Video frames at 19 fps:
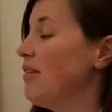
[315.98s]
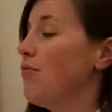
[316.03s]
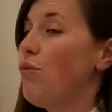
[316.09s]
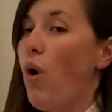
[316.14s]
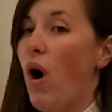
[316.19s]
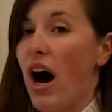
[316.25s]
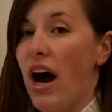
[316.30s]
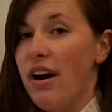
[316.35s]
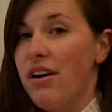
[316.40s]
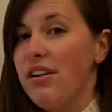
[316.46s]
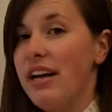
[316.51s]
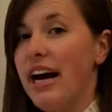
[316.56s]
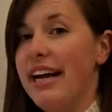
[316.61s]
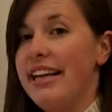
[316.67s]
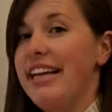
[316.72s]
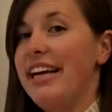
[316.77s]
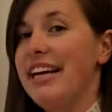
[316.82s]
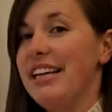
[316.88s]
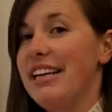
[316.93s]
of water
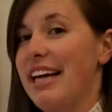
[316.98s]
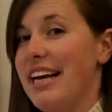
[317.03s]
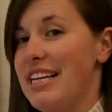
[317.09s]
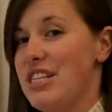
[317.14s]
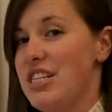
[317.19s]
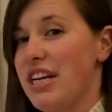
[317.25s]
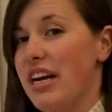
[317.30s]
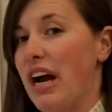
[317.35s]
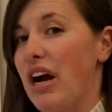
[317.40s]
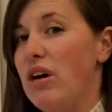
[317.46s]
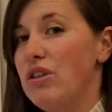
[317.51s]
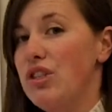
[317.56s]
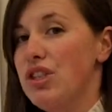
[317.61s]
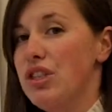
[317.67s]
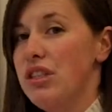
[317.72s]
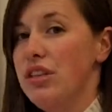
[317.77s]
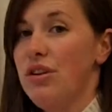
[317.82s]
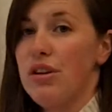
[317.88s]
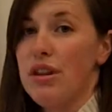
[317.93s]
like the Atlantic
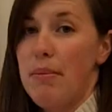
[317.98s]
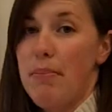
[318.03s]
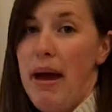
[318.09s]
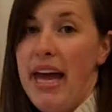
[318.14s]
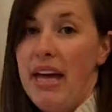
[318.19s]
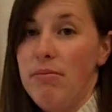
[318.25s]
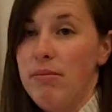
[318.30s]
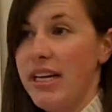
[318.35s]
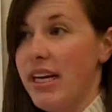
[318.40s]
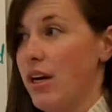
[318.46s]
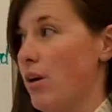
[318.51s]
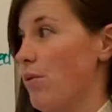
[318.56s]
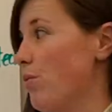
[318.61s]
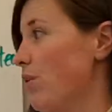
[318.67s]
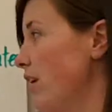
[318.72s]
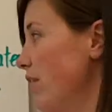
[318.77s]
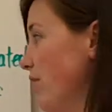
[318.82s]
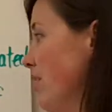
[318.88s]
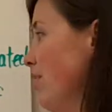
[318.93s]
Ocean or the Pamlico
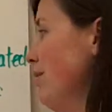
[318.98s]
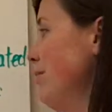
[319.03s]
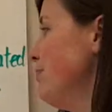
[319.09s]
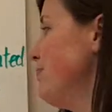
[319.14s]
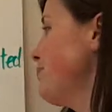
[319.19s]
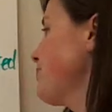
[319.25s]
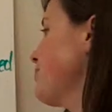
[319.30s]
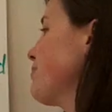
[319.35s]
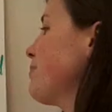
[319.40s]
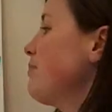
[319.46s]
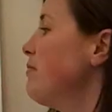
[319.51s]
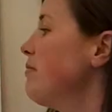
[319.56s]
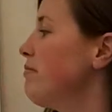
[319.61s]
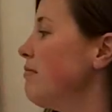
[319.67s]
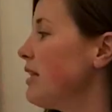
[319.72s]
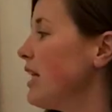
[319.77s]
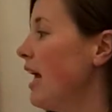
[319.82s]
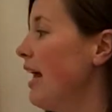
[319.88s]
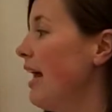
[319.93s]
River.
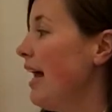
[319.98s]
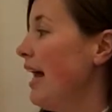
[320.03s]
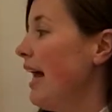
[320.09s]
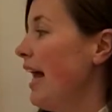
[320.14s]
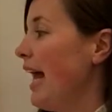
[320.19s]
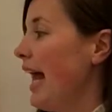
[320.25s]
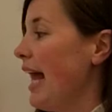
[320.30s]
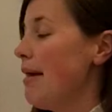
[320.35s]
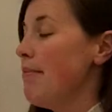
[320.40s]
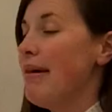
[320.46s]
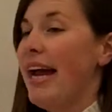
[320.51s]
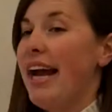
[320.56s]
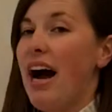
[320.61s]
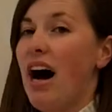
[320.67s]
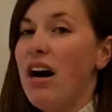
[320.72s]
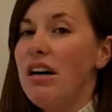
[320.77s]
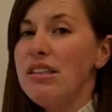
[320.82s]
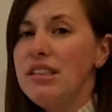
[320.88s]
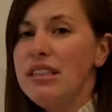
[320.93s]
It may
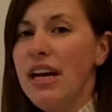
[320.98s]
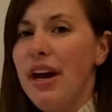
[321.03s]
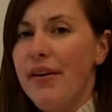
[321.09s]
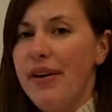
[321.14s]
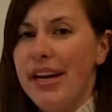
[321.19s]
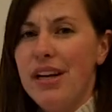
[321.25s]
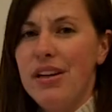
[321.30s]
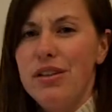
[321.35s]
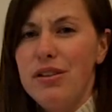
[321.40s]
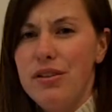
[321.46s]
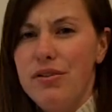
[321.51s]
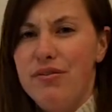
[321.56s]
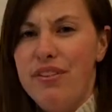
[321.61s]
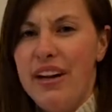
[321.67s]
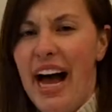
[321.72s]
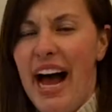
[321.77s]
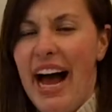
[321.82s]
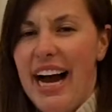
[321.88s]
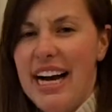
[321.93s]
also include
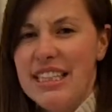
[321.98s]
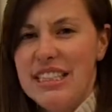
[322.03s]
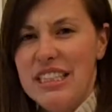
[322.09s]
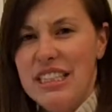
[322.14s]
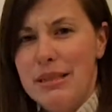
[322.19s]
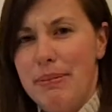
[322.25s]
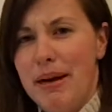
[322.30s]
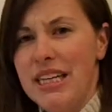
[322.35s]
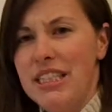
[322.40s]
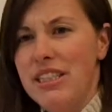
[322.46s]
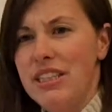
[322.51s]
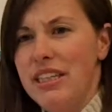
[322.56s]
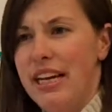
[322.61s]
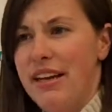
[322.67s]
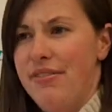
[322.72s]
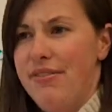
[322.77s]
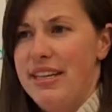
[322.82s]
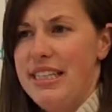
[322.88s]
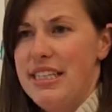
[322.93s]
flags,
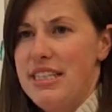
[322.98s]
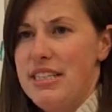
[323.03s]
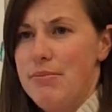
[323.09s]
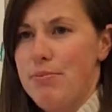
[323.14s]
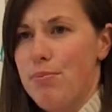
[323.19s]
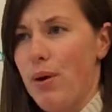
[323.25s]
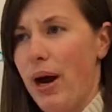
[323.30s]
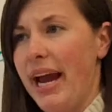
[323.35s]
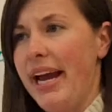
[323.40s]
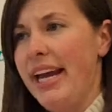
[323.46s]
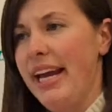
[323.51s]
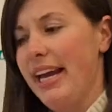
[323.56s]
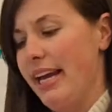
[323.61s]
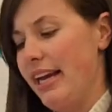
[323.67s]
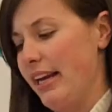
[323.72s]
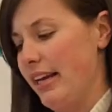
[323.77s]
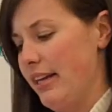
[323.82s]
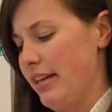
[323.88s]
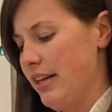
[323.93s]
especially if
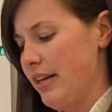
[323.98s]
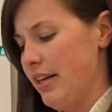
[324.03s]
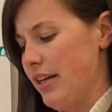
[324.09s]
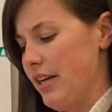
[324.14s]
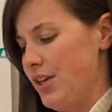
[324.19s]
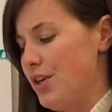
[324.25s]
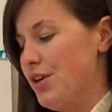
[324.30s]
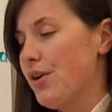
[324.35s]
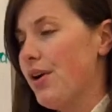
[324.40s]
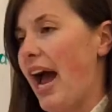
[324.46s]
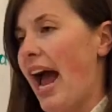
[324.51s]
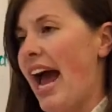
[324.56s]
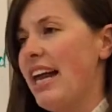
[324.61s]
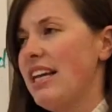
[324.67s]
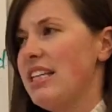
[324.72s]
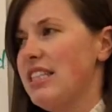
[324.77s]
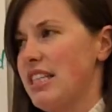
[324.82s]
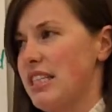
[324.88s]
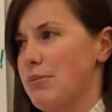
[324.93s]
your
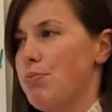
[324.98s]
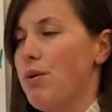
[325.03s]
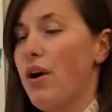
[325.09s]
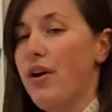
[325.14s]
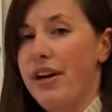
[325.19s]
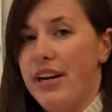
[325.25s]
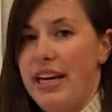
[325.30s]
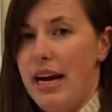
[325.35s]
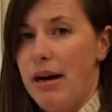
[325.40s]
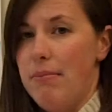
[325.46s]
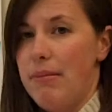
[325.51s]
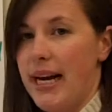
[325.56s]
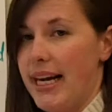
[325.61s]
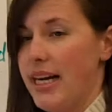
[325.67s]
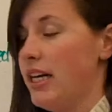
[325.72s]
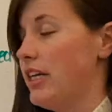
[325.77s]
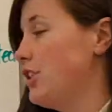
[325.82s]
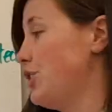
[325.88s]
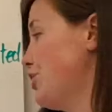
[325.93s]
atlas is broken down by
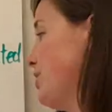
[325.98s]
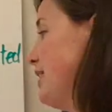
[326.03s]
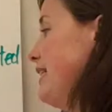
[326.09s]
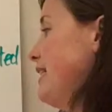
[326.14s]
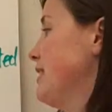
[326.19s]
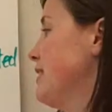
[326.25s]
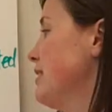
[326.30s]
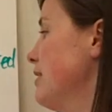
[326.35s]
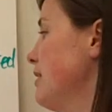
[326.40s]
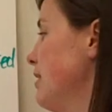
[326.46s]
countries.